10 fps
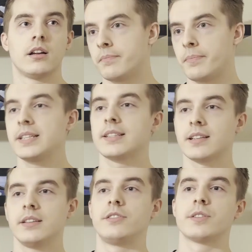
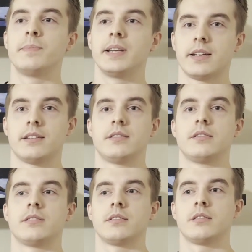basically just
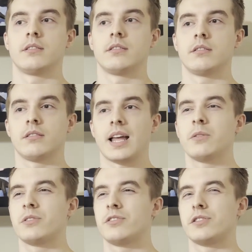because
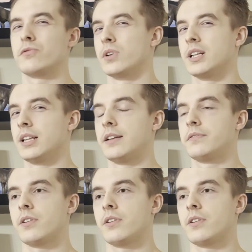languages in real life